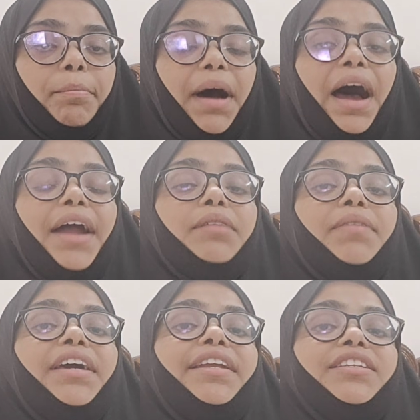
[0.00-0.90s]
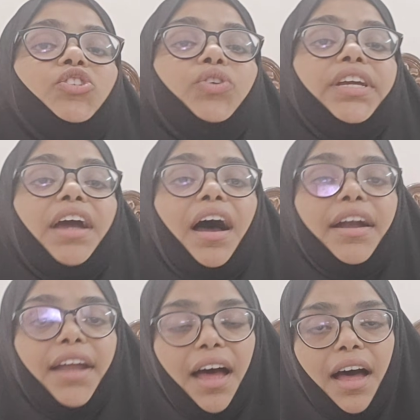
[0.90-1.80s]
barred by res
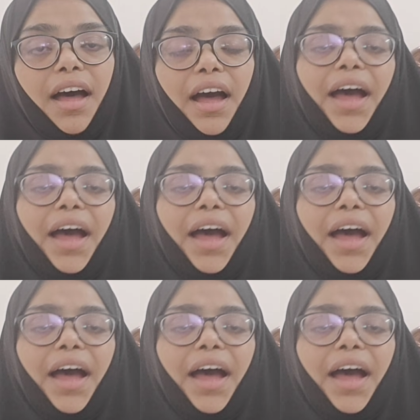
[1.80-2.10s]
judicata,